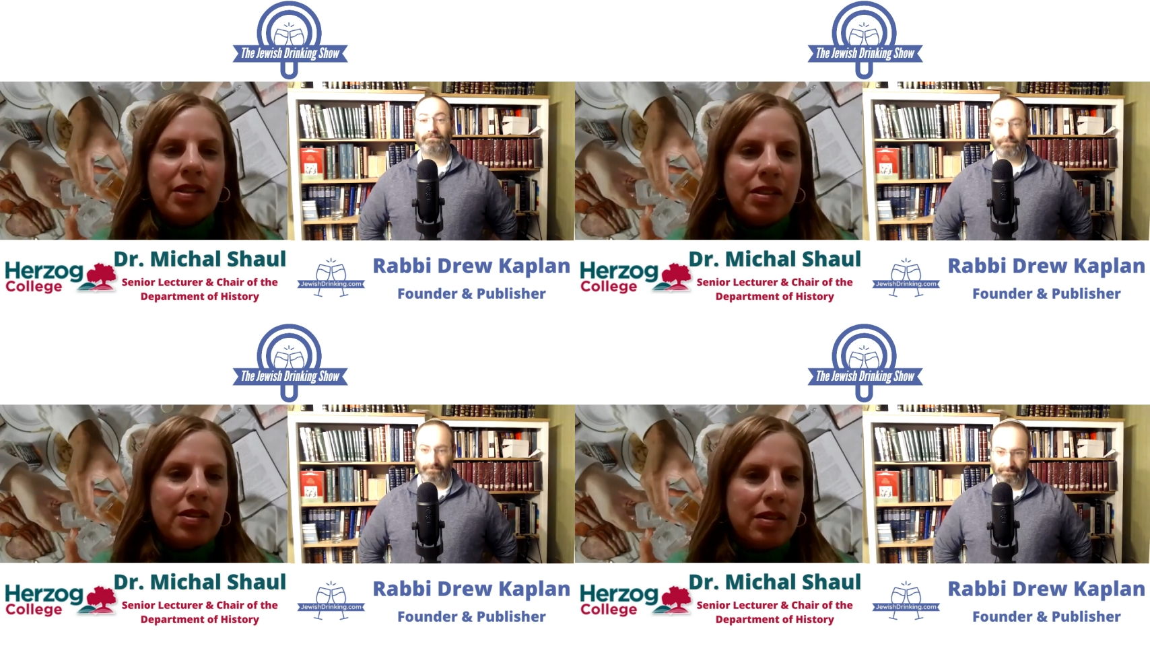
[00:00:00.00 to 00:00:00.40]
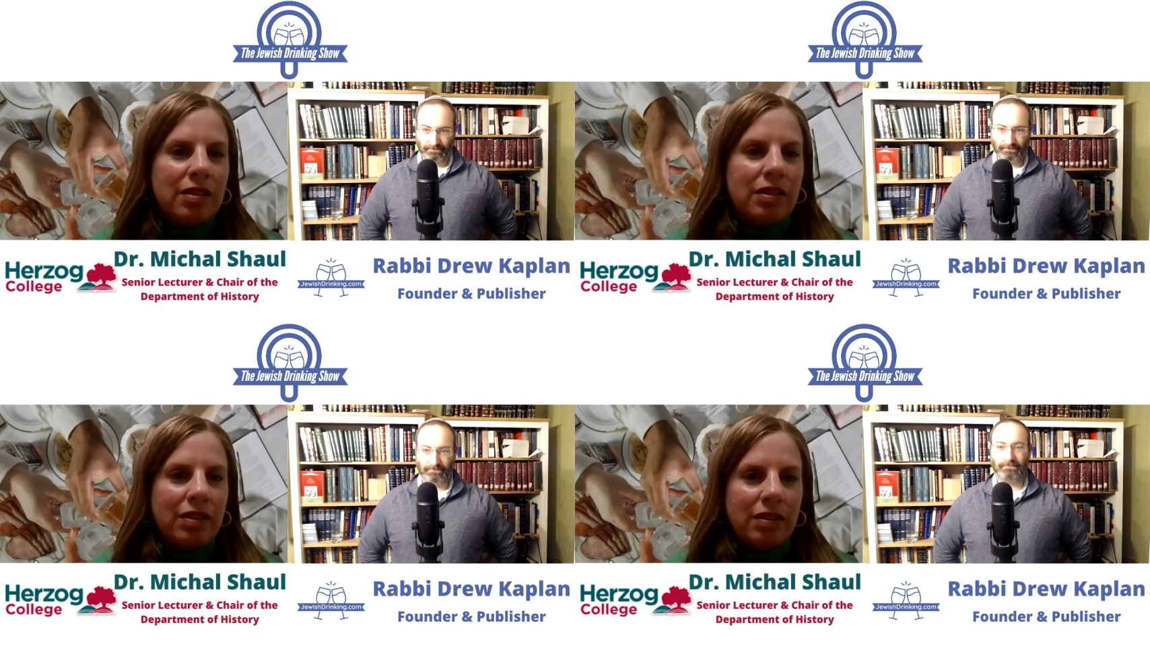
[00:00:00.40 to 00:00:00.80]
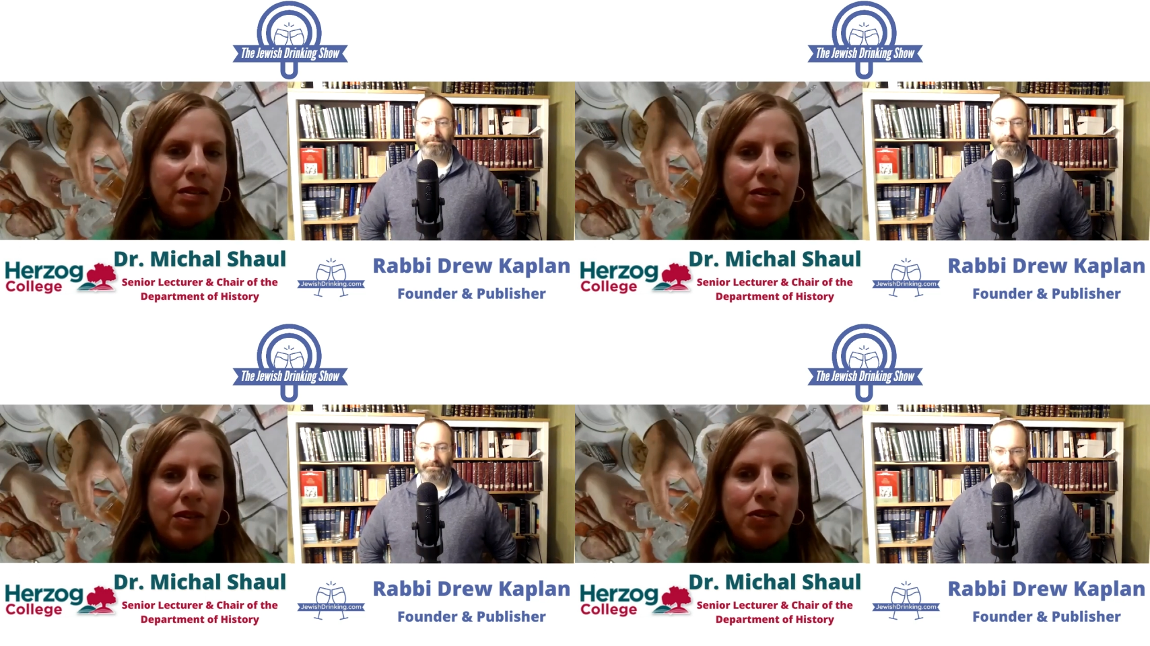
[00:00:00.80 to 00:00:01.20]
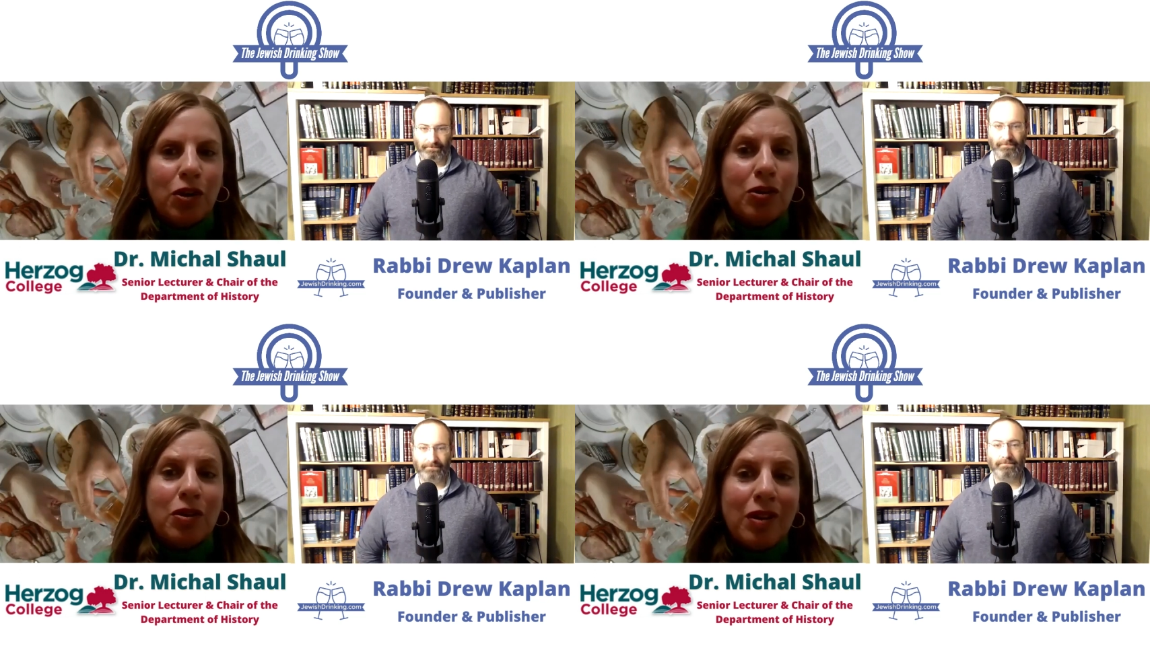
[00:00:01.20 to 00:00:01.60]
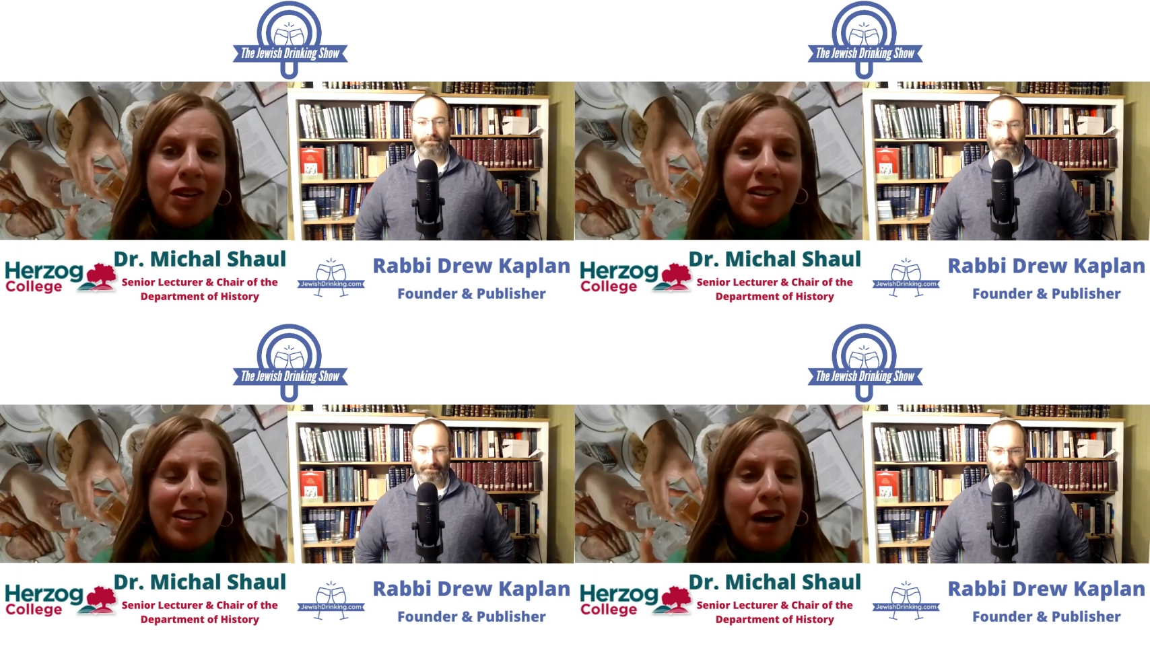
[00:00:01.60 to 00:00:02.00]
Speaker 1: it's you know,
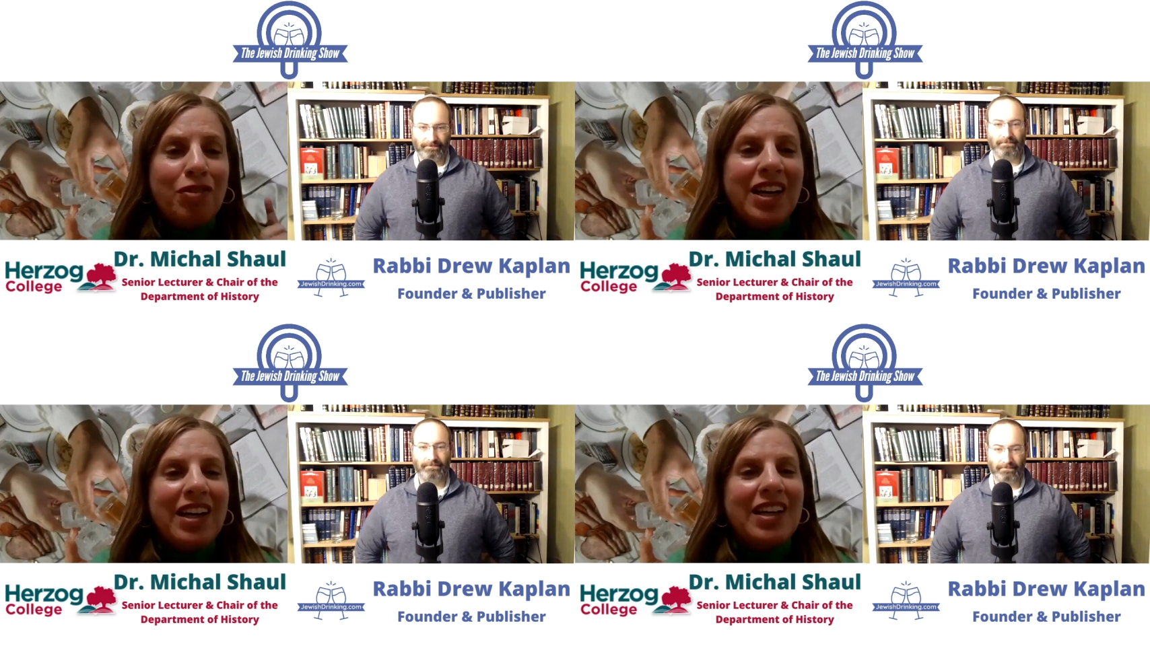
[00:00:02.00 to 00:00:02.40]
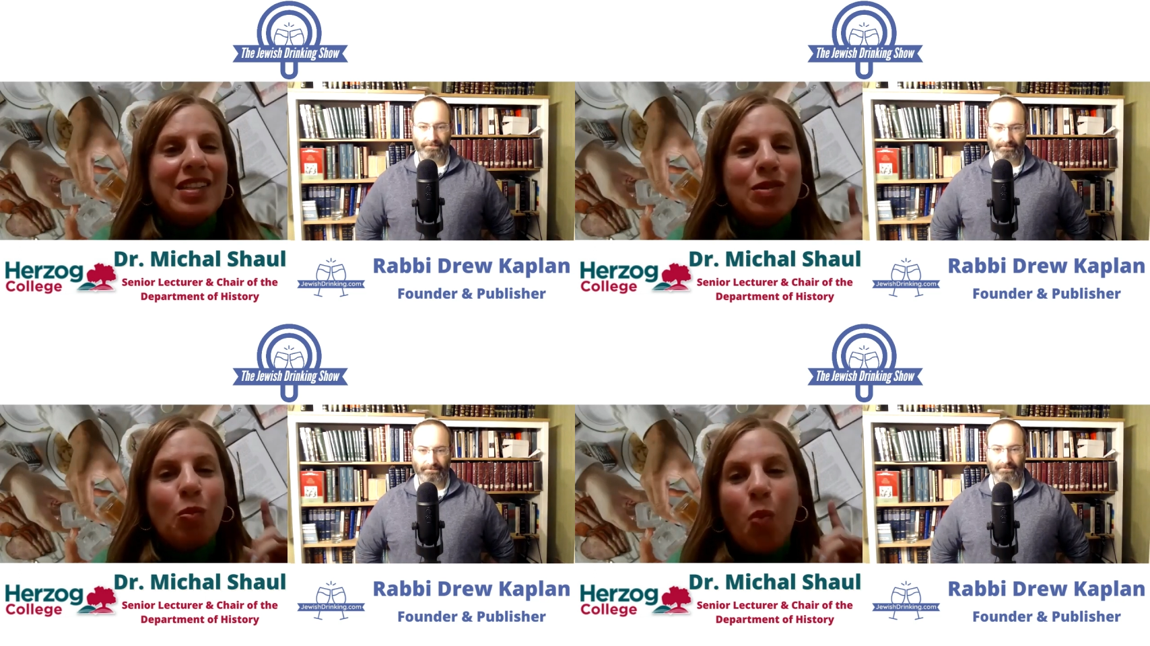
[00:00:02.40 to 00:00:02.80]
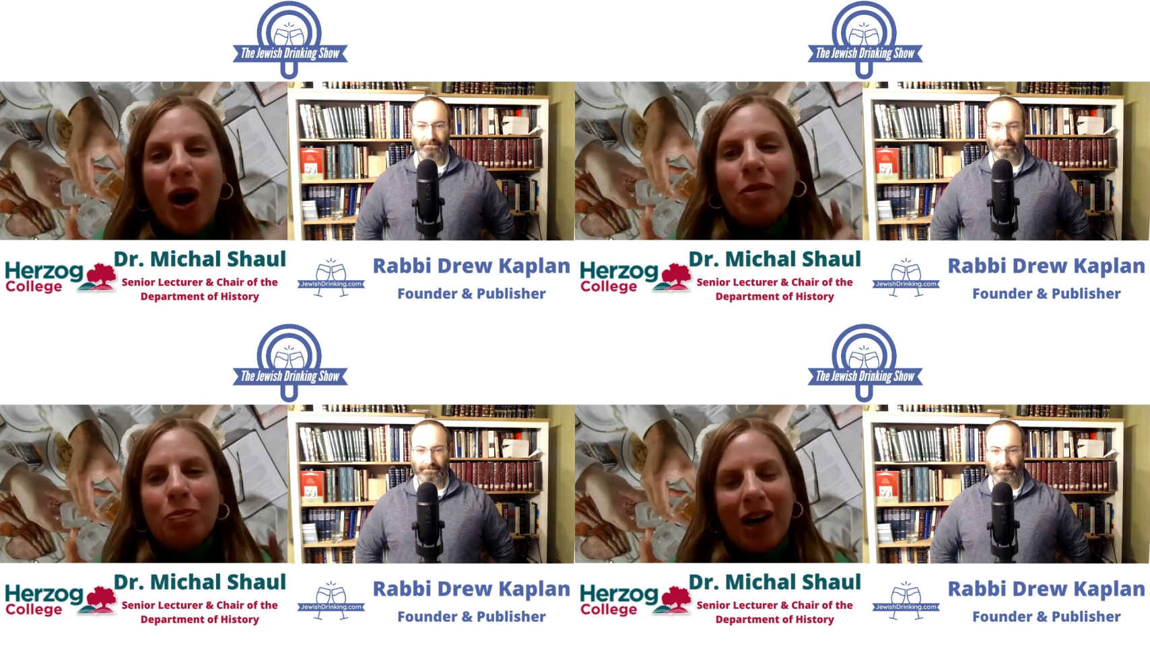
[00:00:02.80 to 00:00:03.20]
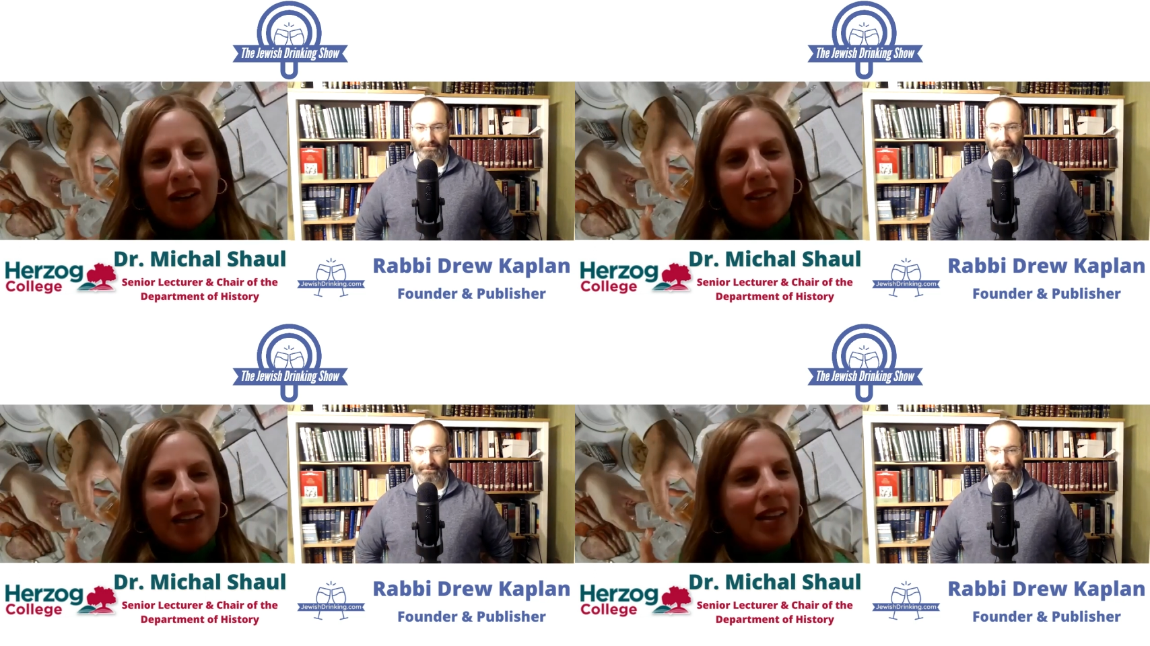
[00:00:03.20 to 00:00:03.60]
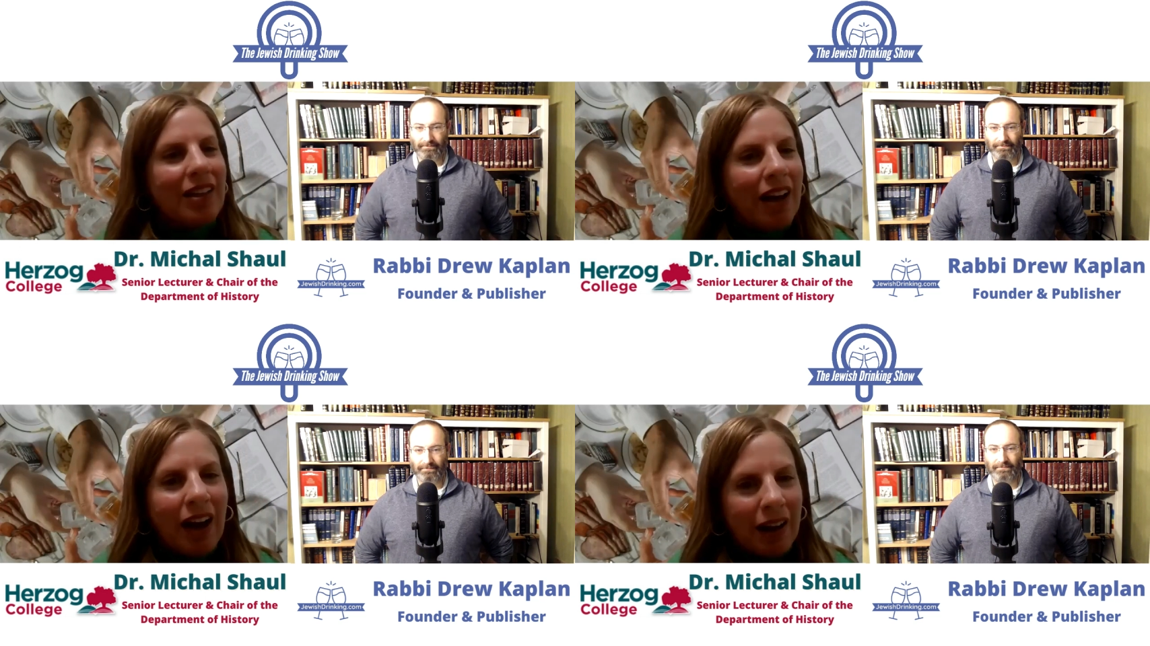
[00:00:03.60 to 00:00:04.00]
davening is one part, and
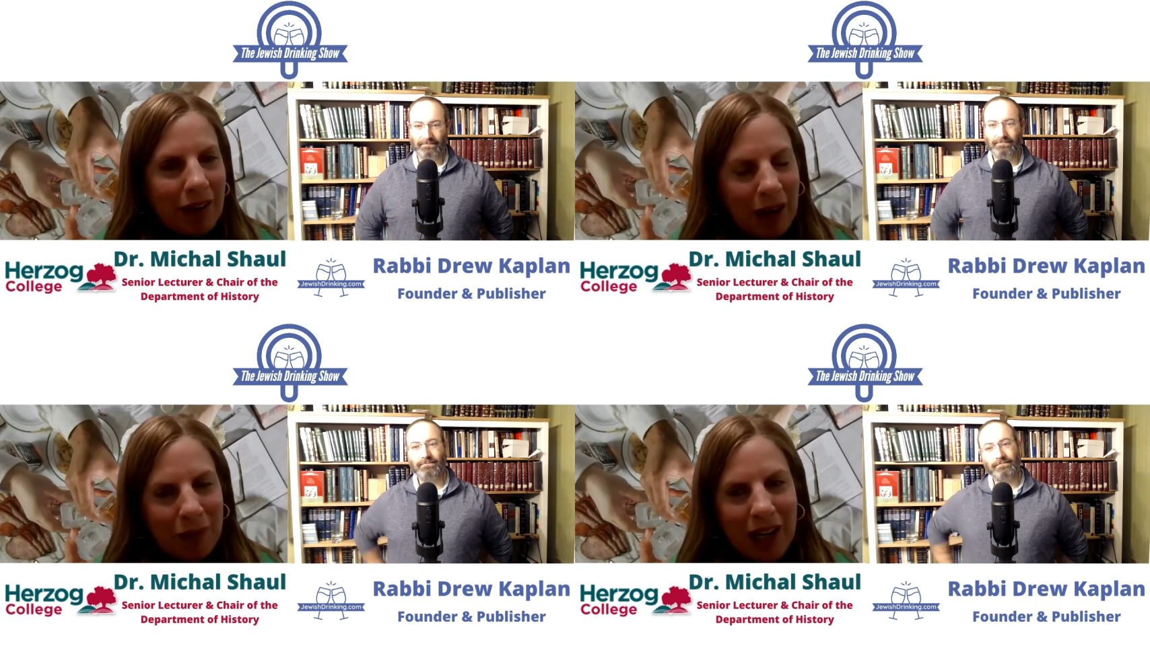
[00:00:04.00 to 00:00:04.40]
and I'm mm.